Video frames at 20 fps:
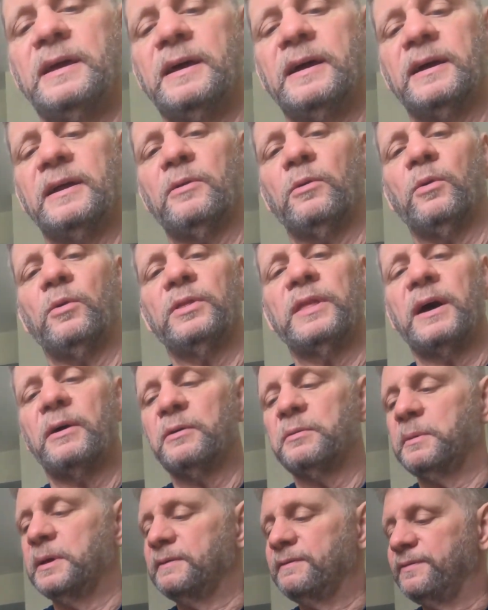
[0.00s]
I'm gonna hold that
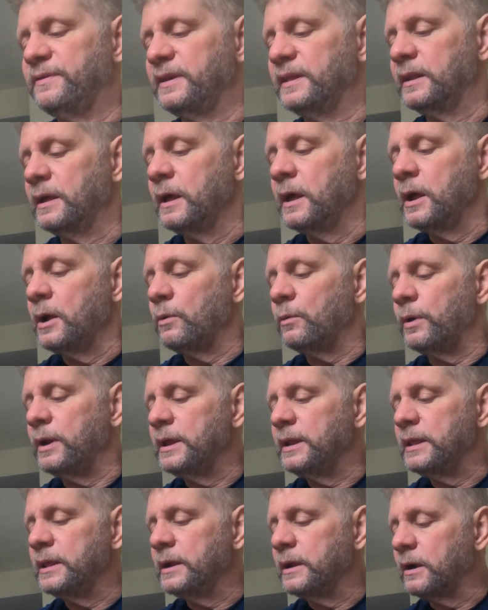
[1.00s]
with my feet.
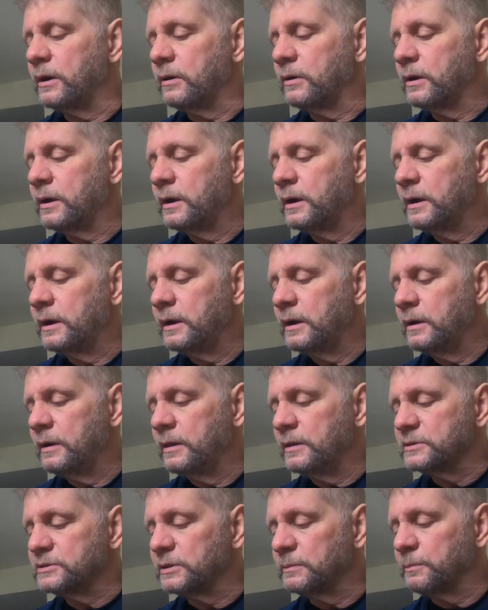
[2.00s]
Right here
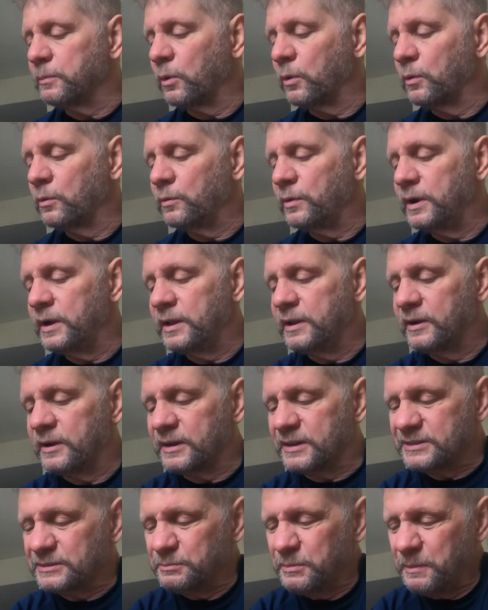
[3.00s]
is a bone right here,
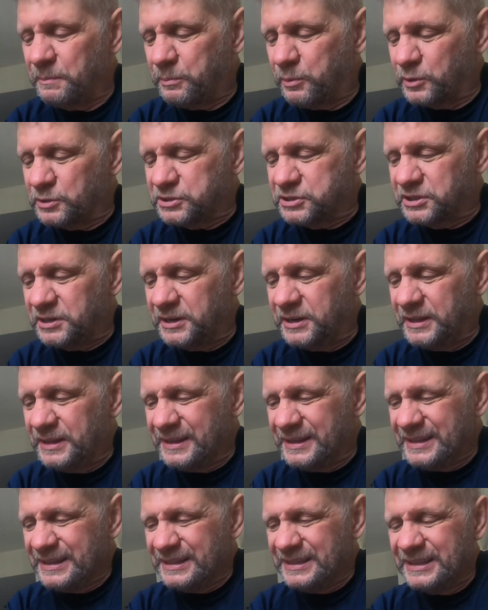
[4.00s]
because me pushing
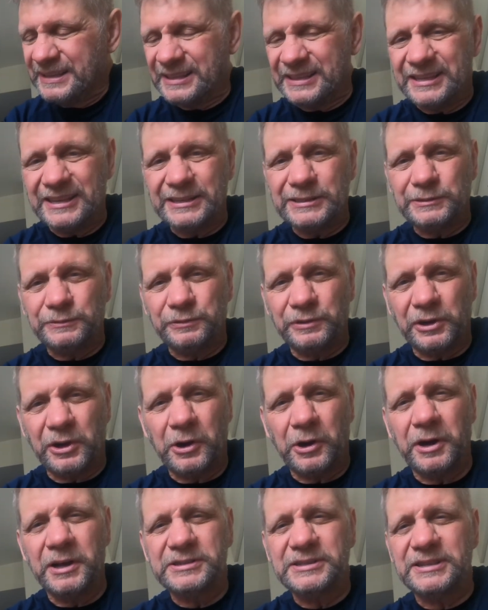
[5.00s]
like this for
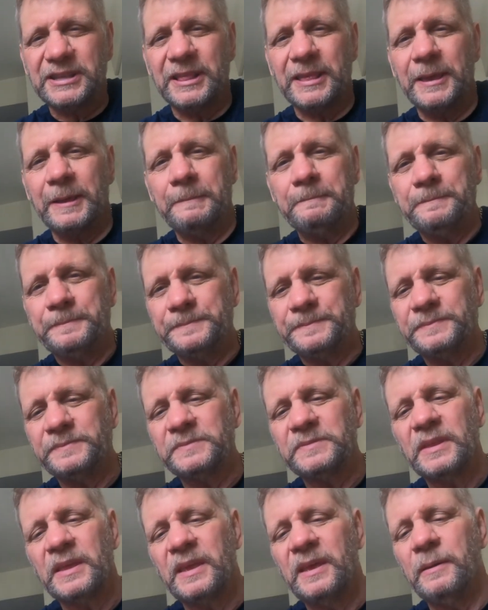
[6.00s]
constantly
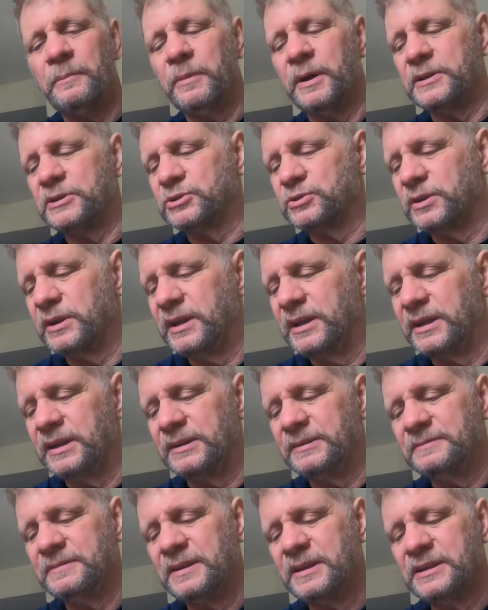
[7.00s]
in my trade.
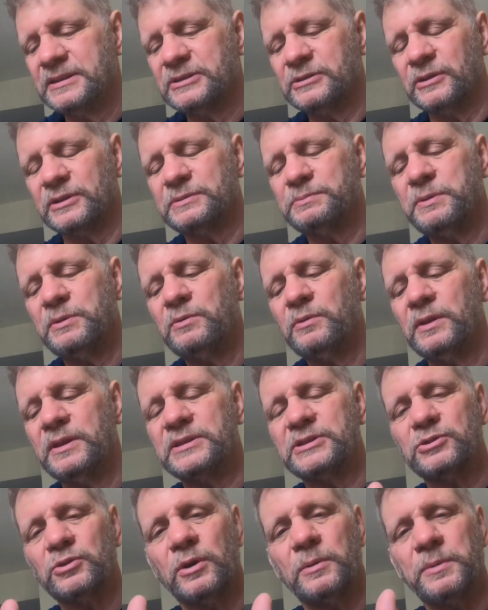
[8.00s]
So it's been really
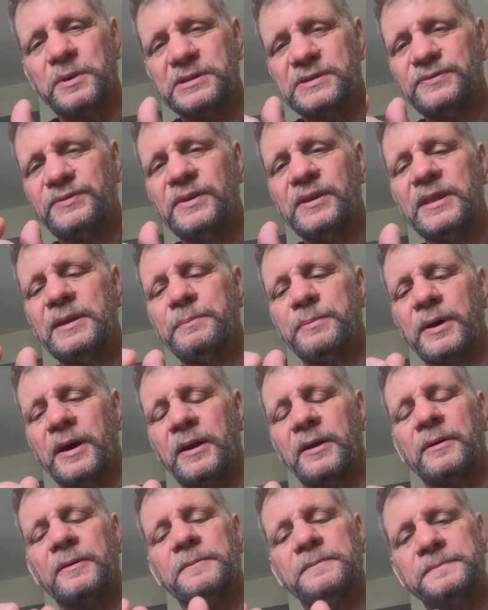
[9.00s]
sore, but it's feeling
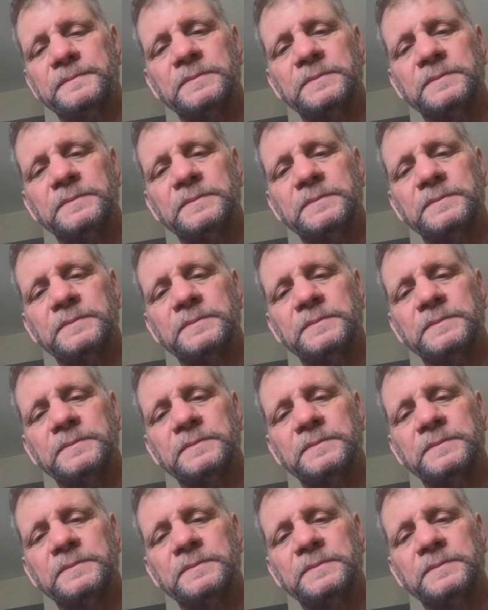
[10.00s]
better.